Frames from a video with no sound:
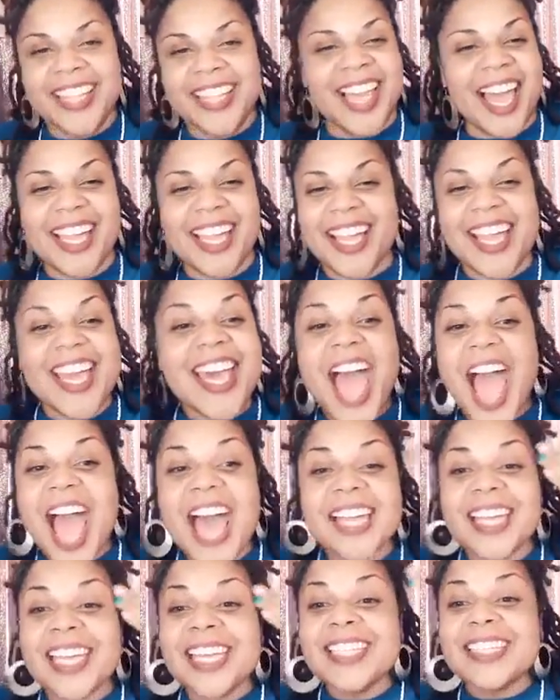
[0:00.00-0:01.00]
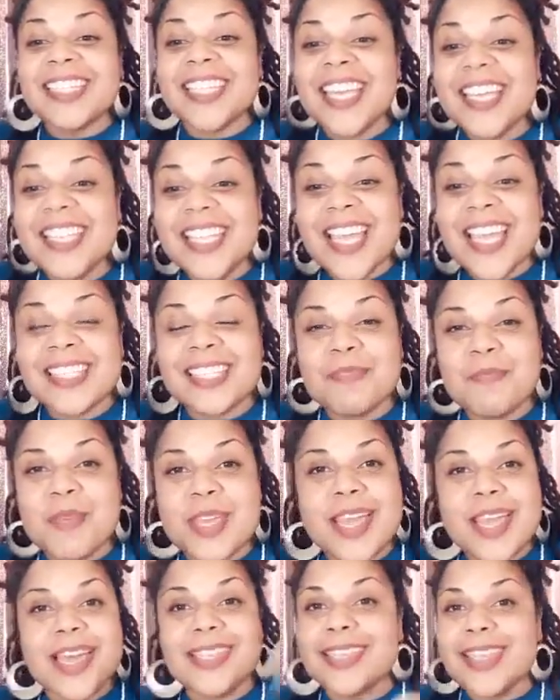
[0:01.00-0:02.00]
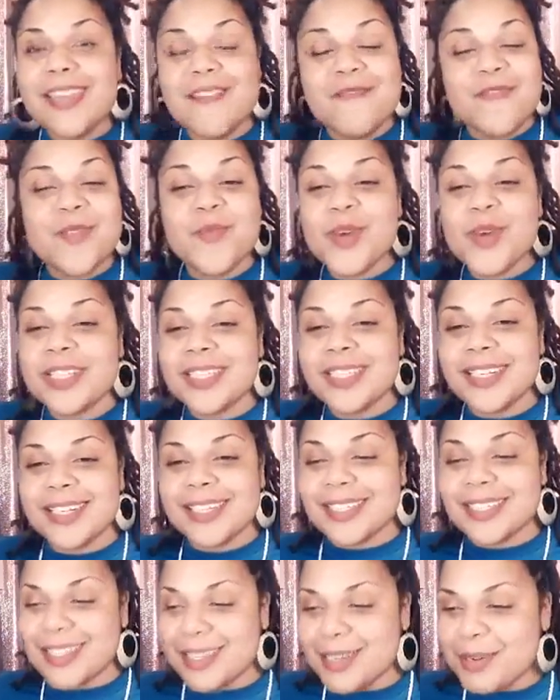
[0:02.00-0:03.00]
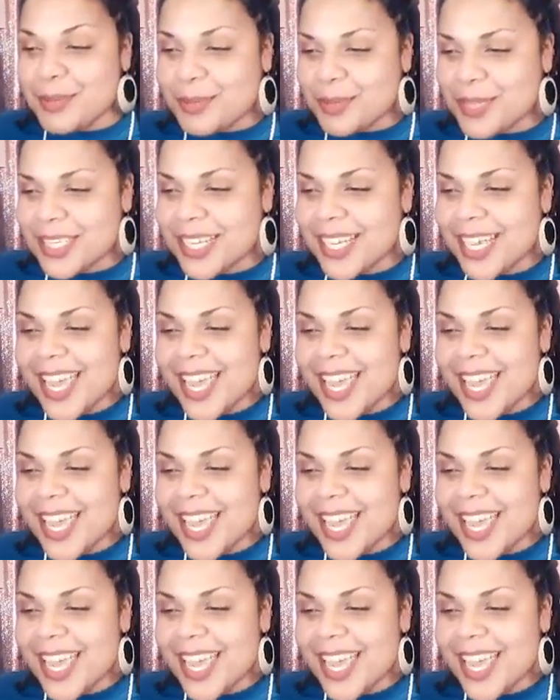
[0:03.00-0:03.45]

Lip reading: Like, he said that to me as if it was an excuse.